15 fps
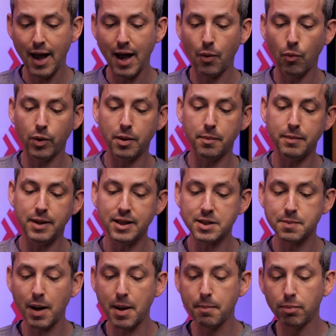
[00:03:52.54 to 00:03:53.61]
And what it means
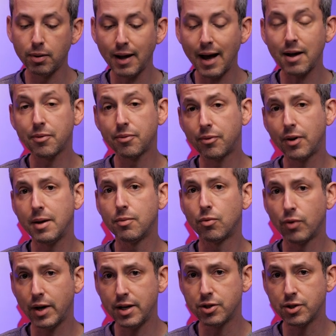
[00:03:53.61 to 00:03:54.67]
by black frame
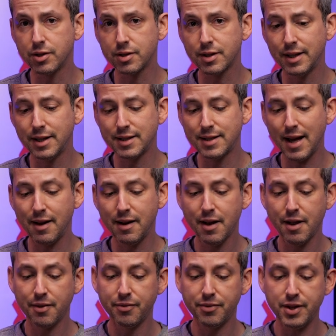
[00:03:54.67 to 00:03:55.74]
ranges is that
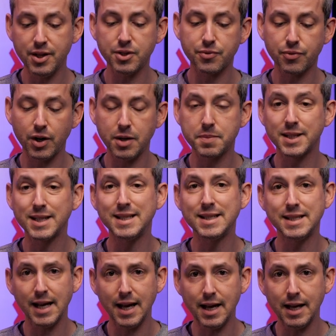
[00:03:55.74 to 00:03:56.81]
these frames
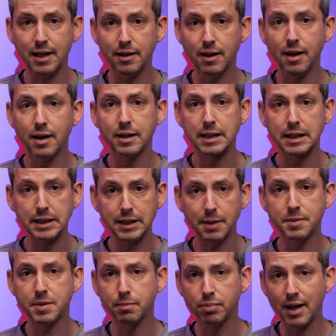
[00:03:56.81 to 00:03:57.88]
contain
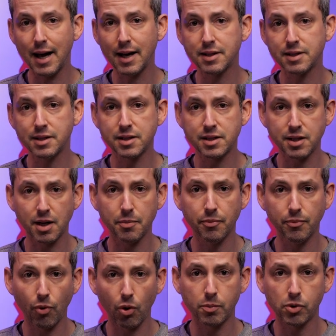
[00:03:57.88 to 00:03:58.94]
clipped blacks in some
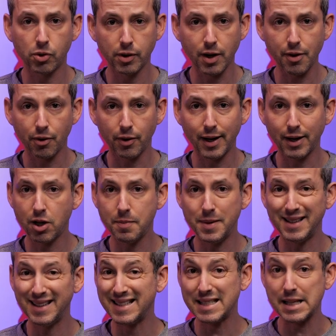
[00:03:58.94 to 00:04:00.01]
form or another. It could
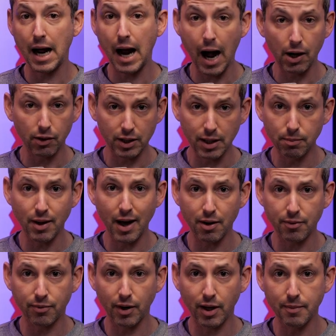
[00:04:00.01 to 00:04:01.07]
be an entirely black
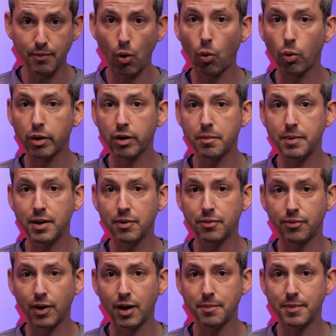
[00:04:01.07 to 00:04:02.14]
frame, or it could be a
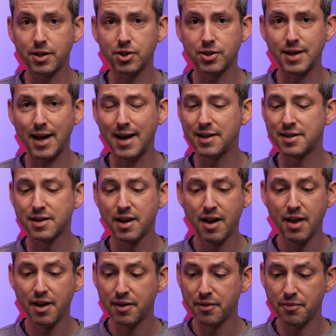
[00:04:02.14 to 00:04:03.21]
frame that just has
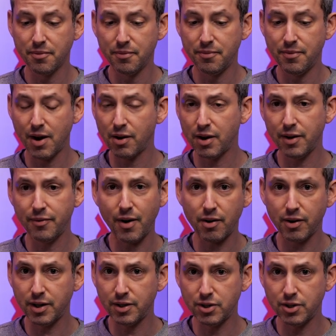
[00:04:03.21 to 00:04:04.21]
very, very